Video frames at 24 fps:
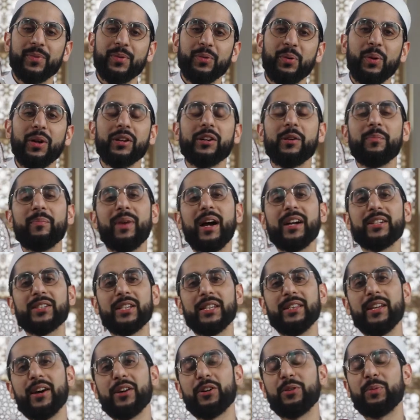Welcome back to
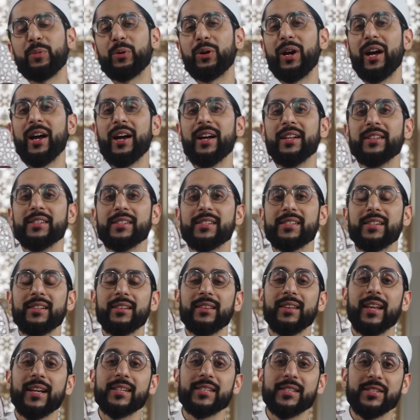Darul Burhan's
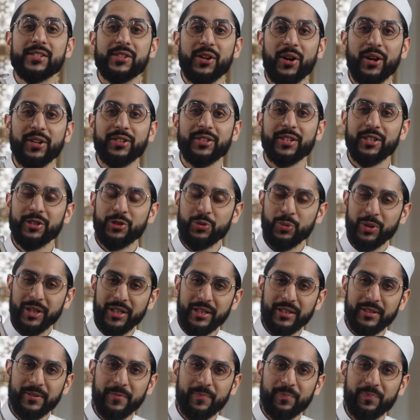Lessons on Tajweed.
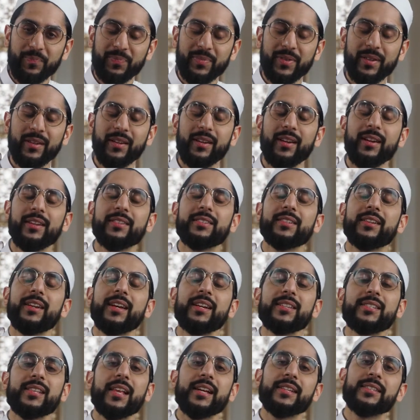In
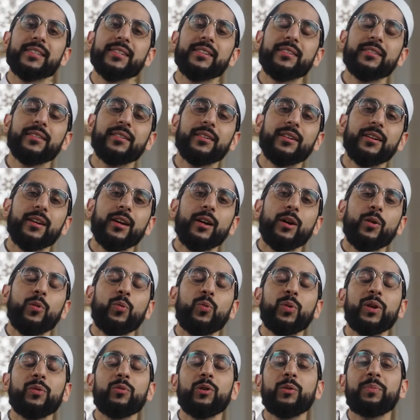today's lesson,
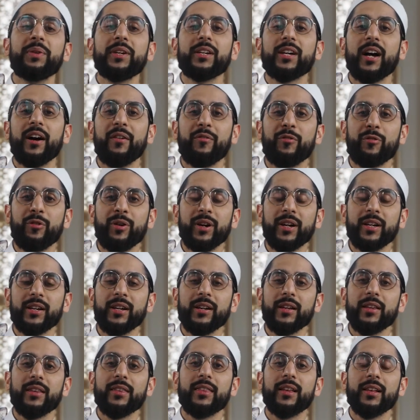we will be covering
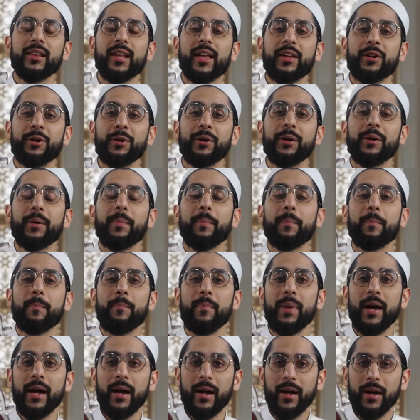the letter
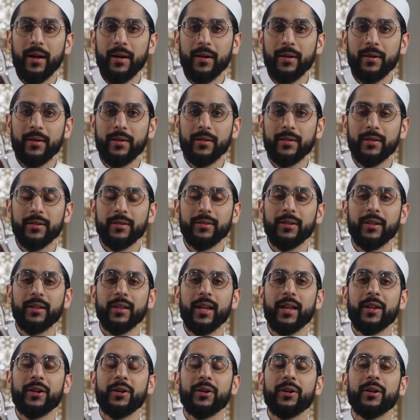ba. The
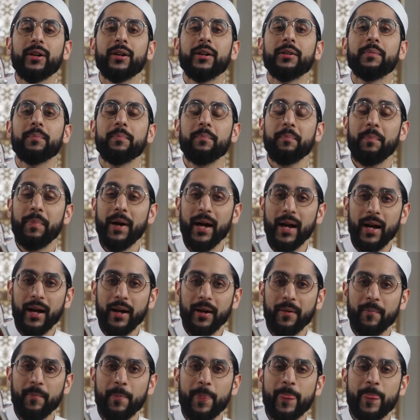letter ba.